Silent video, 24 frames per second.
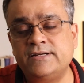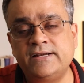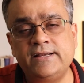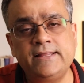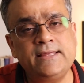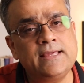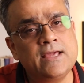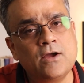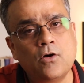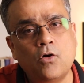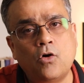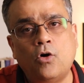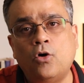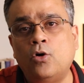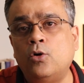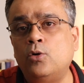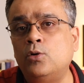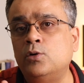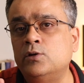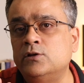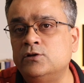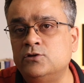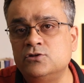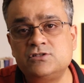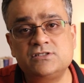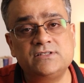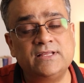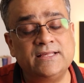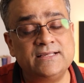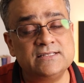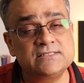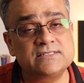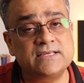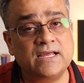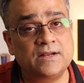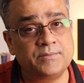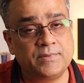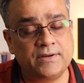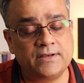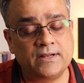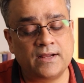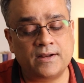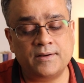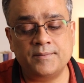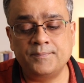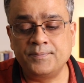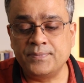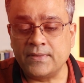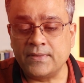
ready, all those things can be done.